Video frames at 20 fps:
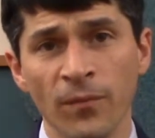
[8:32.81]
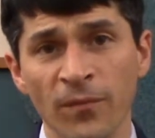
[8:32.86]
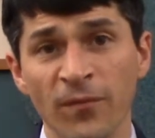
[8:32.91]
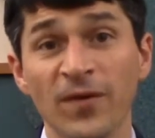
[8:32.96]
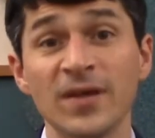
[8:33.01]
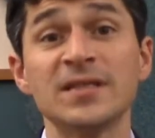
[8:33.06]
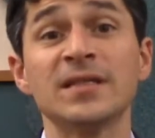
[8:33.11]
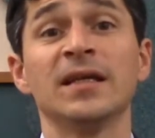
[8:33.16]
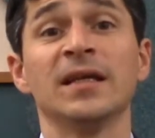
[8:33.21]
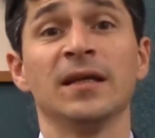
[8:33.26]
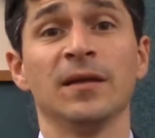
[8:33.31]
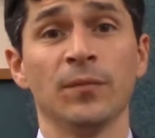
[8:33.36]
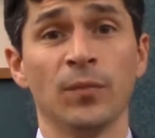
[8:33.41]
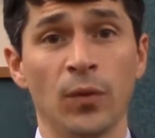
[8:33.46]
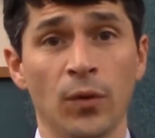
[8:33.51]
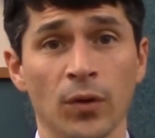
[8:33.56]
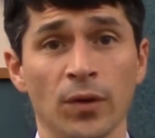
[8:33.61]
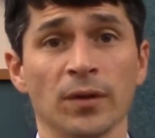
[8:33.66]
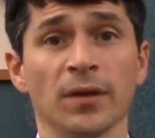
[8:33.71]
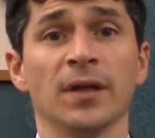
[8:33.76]
visiting
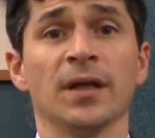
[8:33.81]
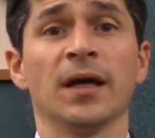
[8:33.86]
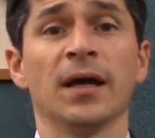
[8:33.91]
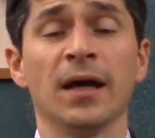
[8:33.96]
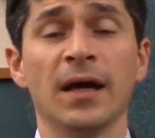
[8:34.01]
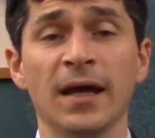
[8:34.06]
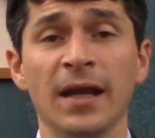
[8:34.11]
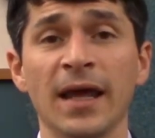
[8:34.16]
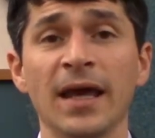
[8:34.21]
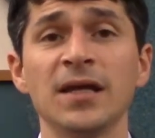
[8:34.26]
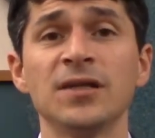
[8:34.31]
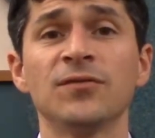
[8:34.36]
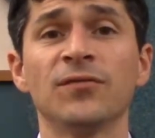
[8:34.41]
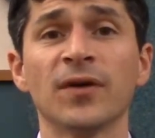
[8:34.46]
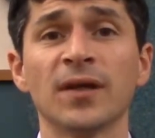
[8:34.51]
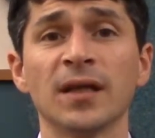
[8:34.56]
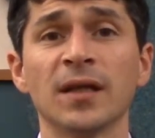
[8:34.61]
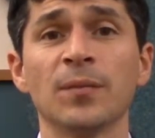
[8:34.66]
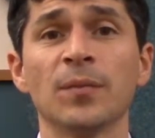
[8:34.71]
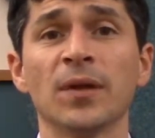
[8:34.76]
Portland, an
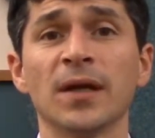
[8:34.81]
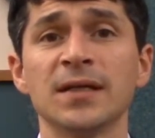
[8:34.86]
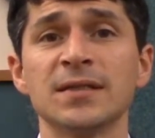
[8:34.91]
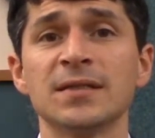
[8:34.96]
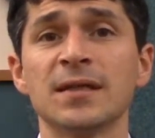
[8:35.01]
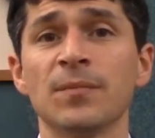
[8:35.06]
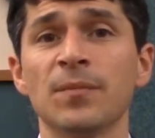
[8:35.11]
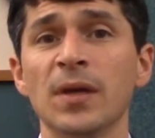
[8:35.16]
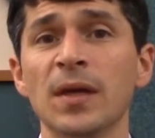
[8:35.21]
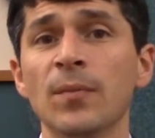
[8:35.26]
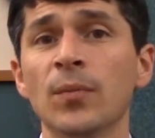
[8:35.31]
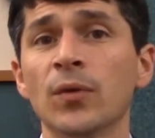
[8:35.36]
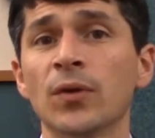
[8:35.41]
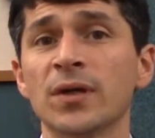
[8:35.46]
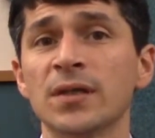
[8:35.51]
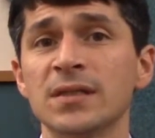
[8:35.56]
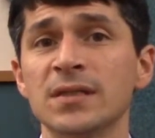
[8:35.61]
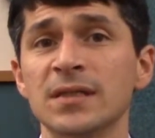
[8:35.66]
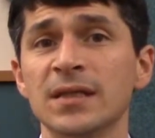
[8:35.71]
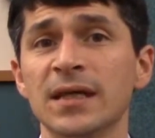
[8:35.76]
age-friendly place that people
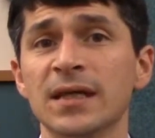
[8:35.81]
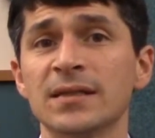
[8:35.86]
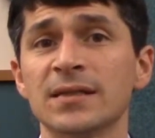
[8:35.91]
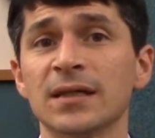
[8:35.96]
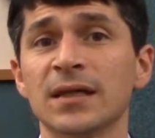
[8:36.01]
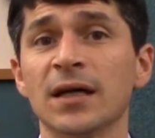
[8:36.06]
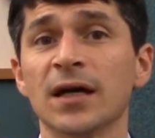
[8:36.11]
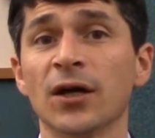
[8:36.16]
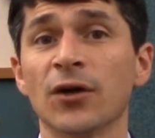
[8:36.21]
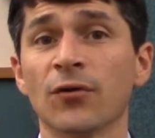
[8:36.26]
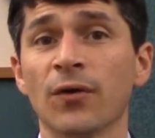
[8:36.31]
could see as a